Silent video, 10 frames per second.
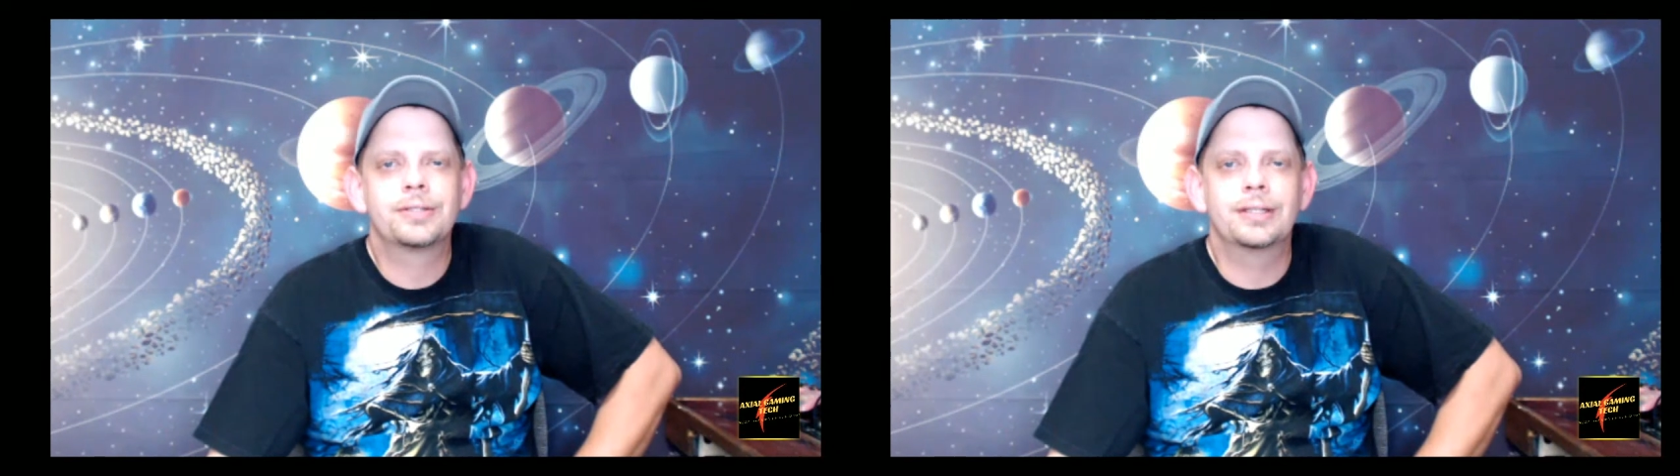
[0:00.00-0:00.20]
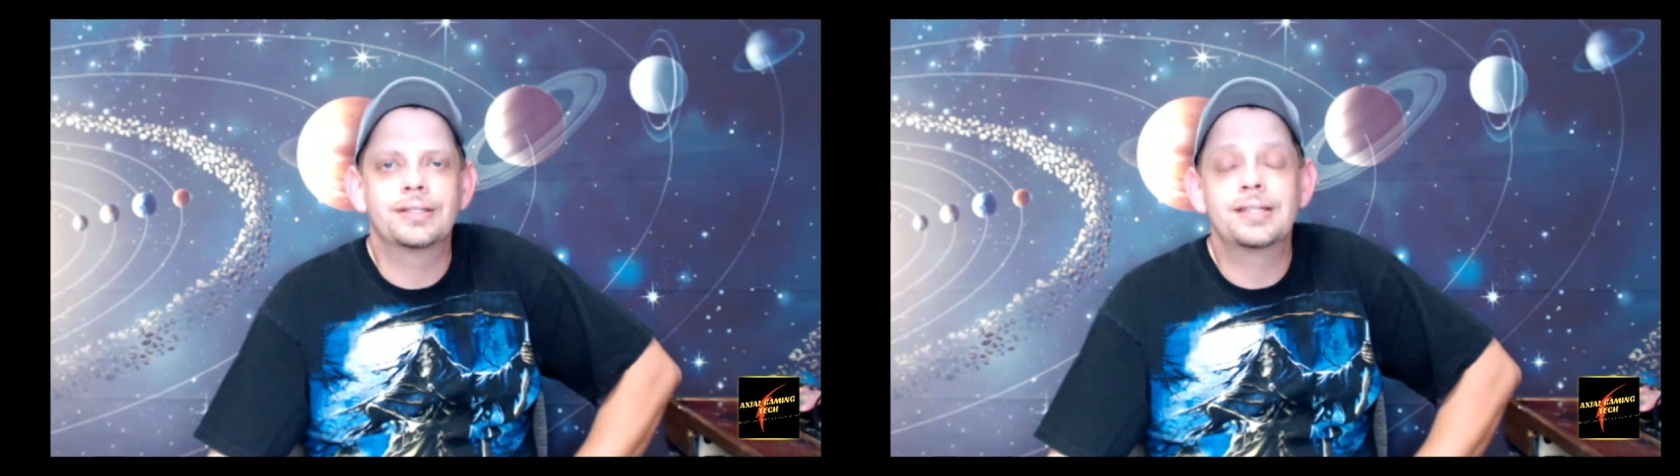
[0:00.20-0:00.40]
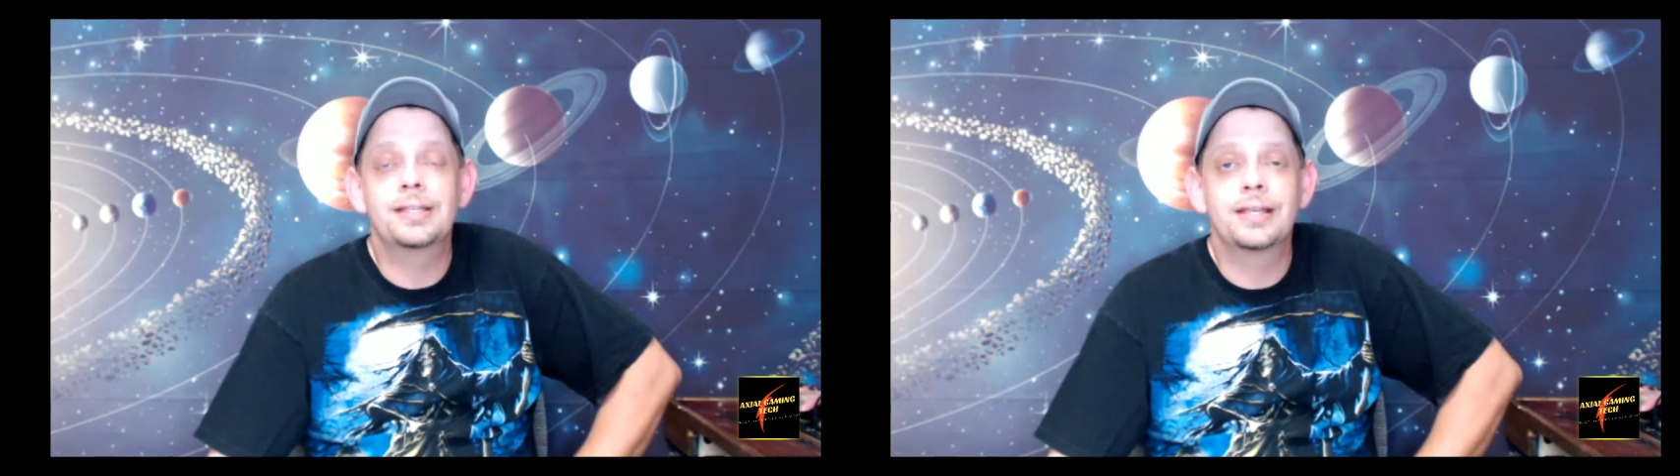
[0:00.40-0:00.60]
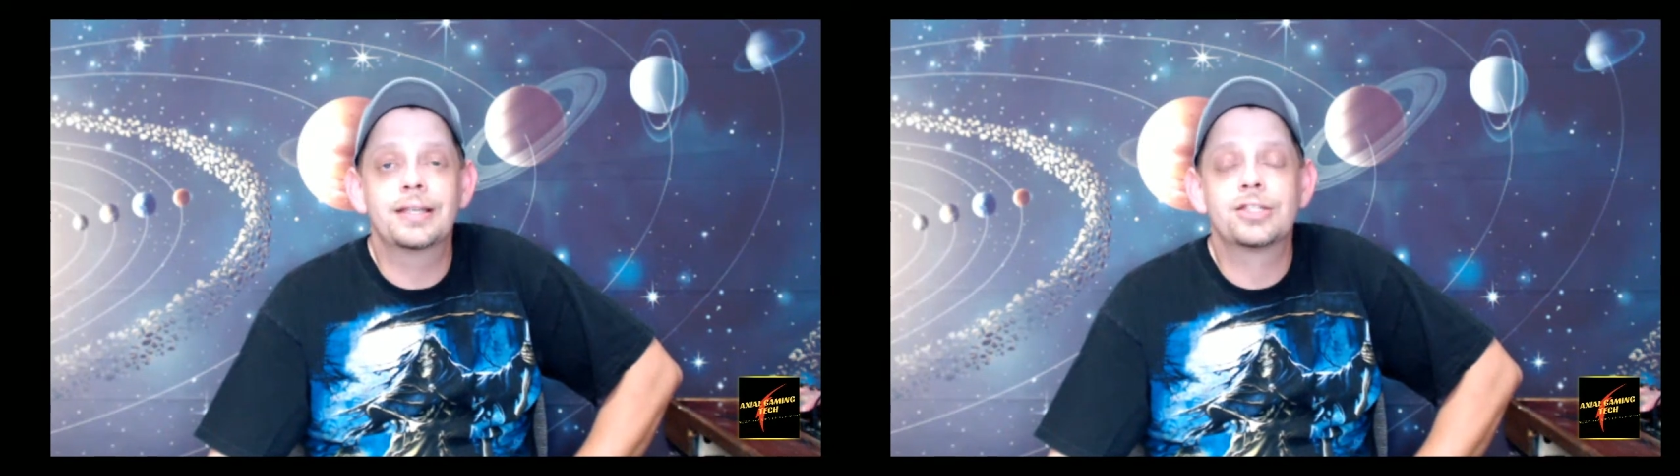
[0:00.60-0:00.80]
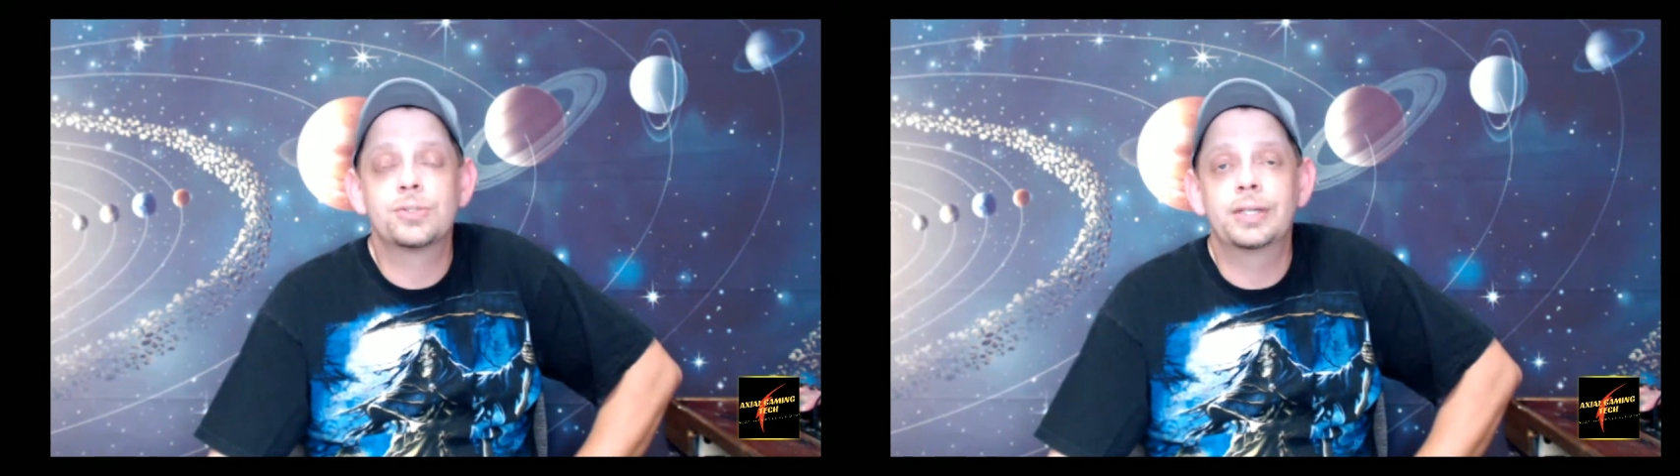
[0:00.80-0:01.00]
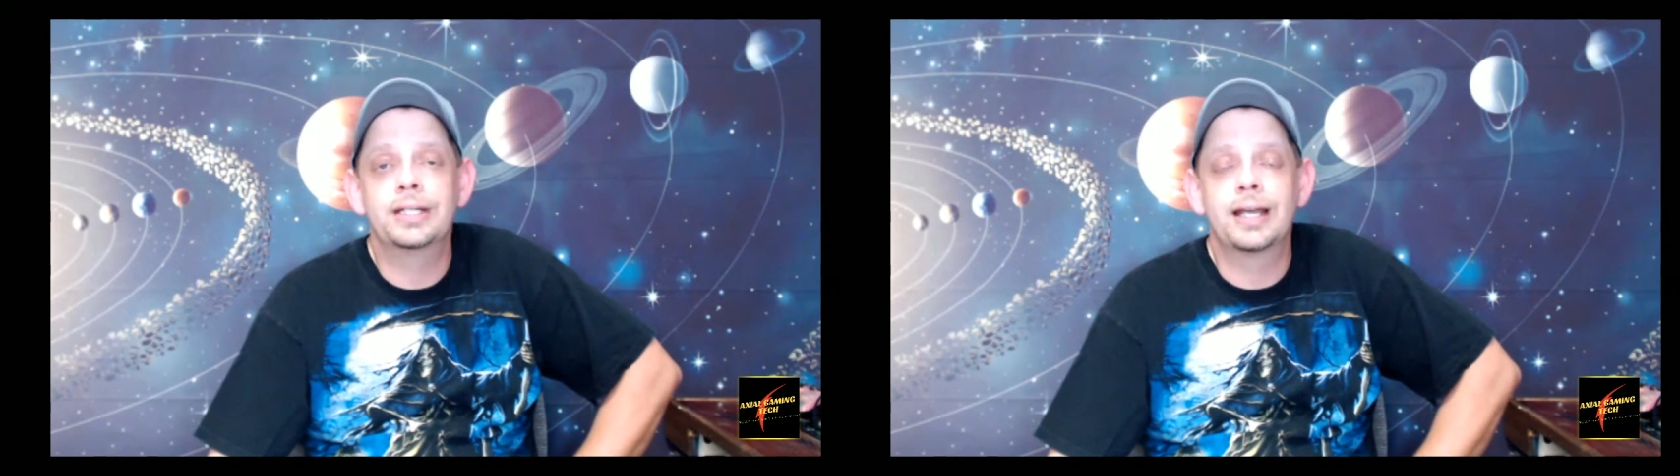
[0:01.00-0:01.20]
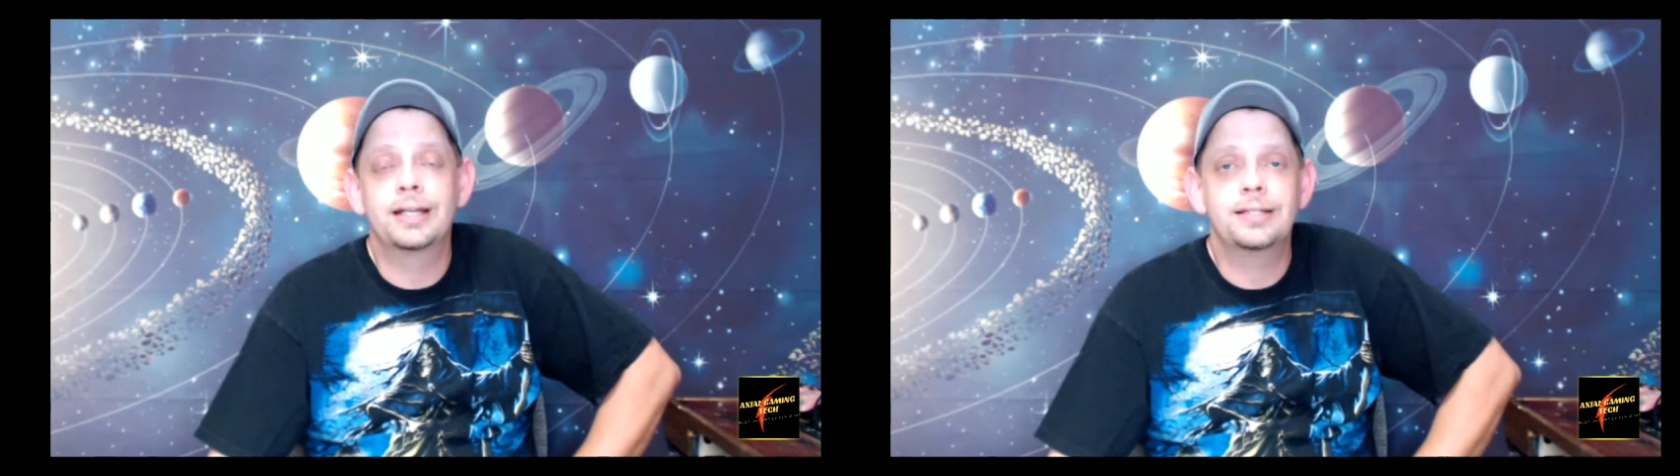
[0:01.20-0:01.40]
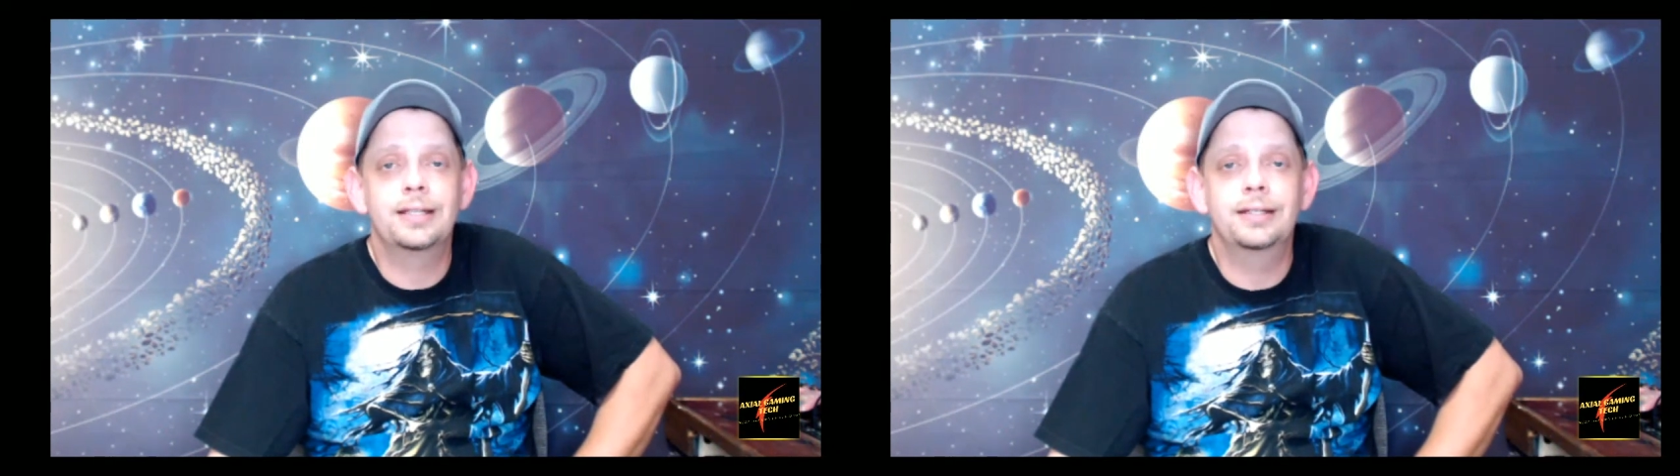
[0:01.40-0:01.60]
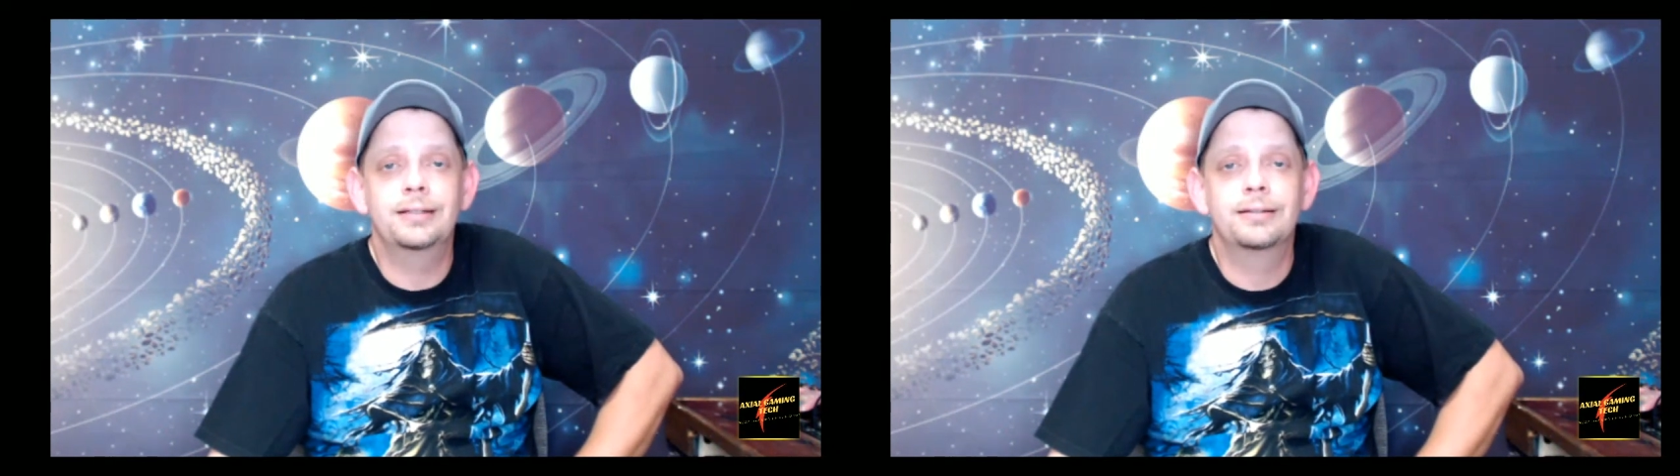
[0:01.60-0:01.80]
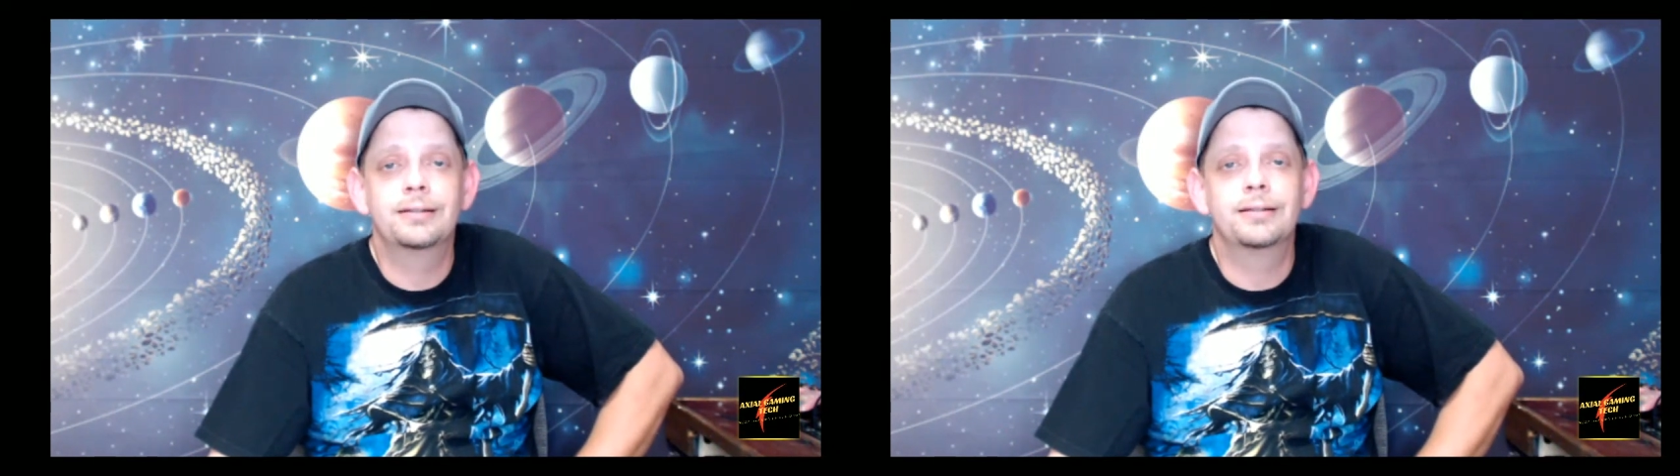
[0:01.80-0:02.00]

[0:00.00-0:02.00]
at CES 2019